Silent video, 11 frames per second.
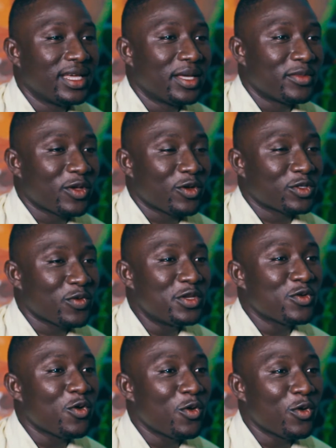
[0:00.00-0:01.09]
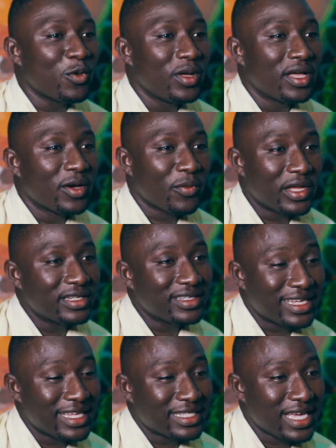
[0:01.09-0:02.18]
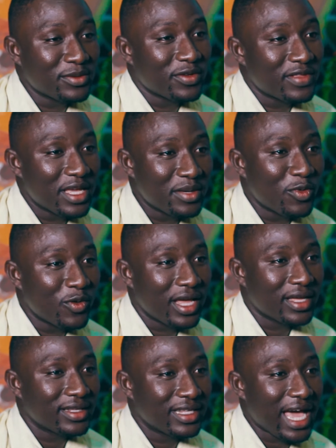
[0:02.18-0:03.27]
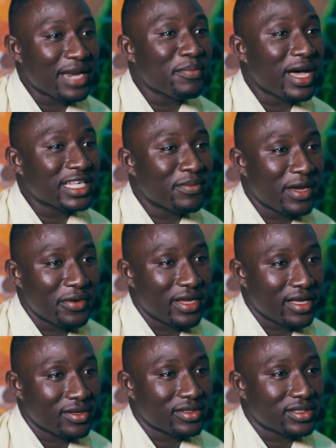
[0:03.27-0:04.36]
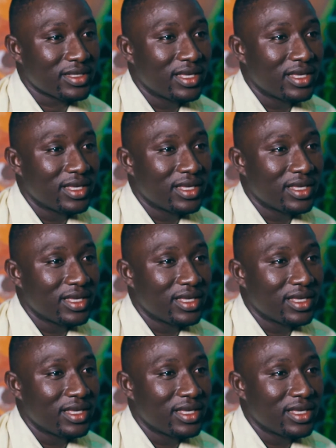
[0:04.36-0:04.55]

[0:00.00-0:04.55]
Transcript: because when the times of the Ebola, they had mass burials,